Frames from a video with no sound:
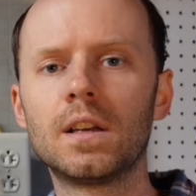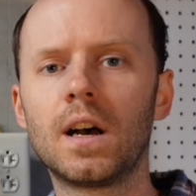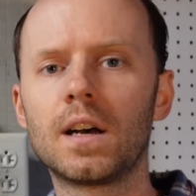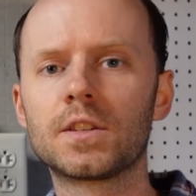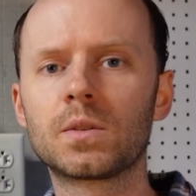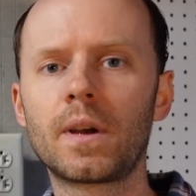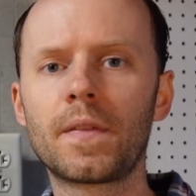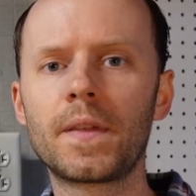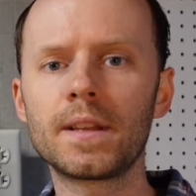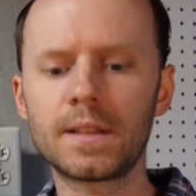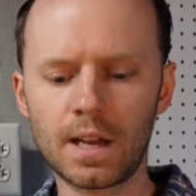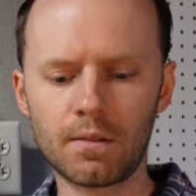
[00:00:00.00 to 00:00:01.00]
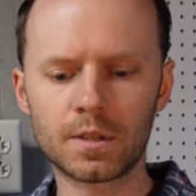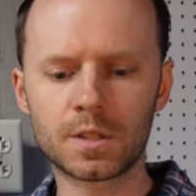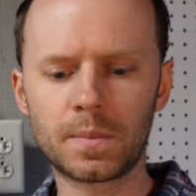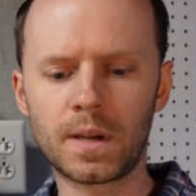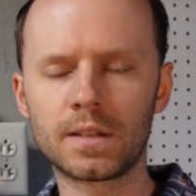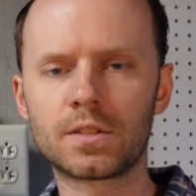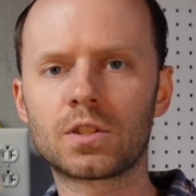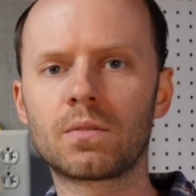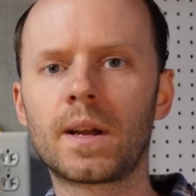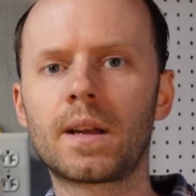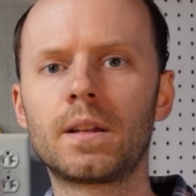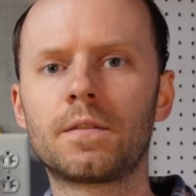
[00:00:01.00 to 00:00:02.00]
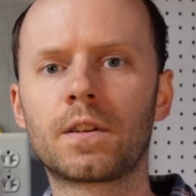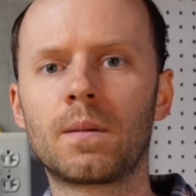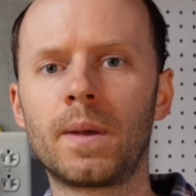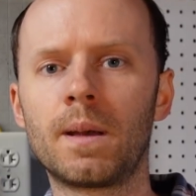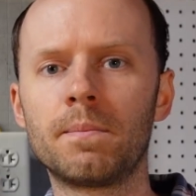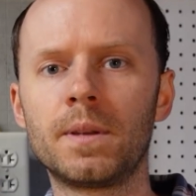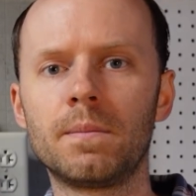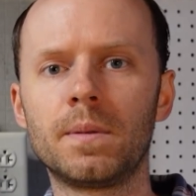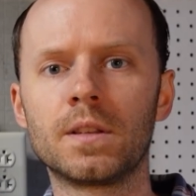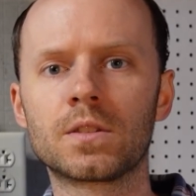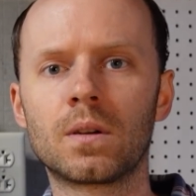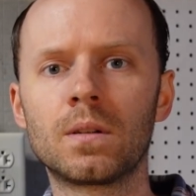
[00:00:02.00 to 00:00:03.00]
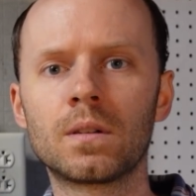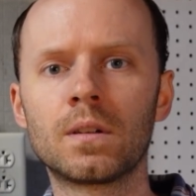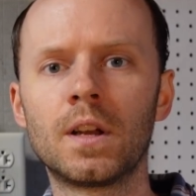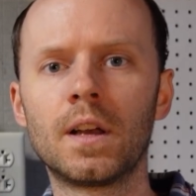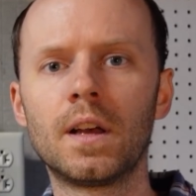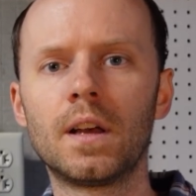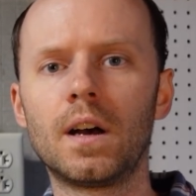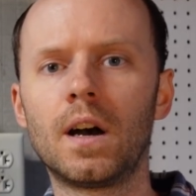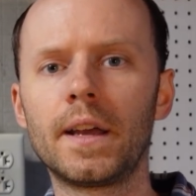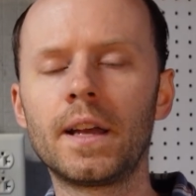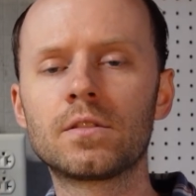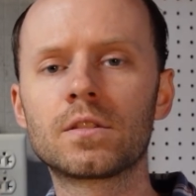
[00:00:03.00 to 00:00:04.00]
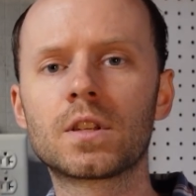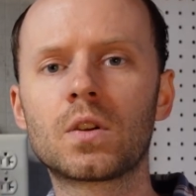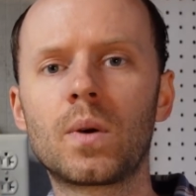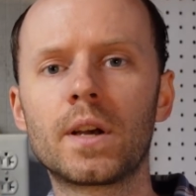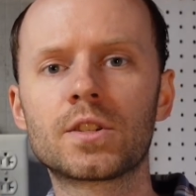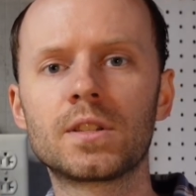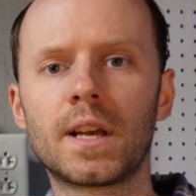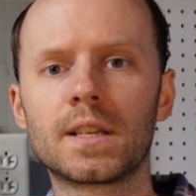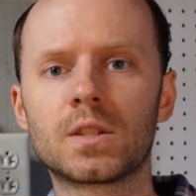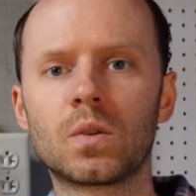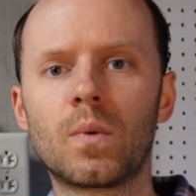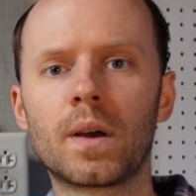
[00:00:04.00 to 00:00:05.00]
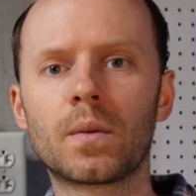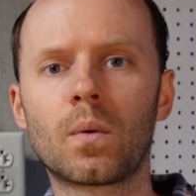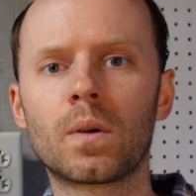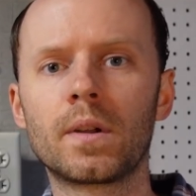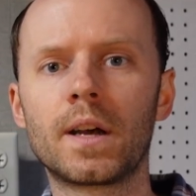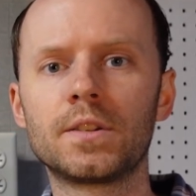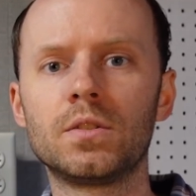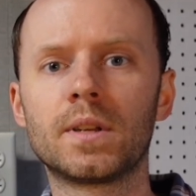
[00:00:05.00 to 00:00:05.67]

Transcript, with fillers: Uh, so I think that response directly from MPP Solar uh, answers the question as to whether or not you